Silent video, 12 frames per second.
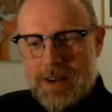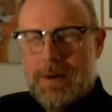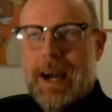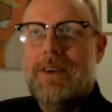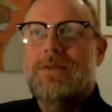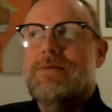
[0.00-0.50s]

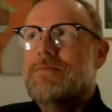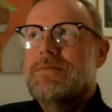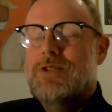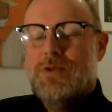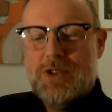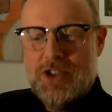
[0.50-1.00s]
I don't know
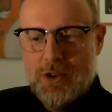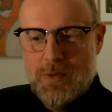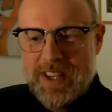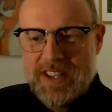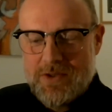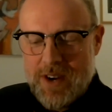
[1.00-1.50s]
do, should
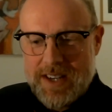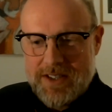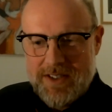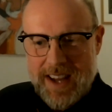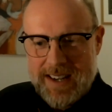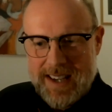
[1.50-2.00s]
we structure
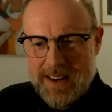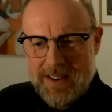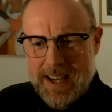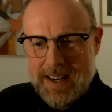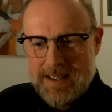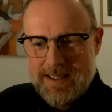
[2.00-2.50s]
that kind of data?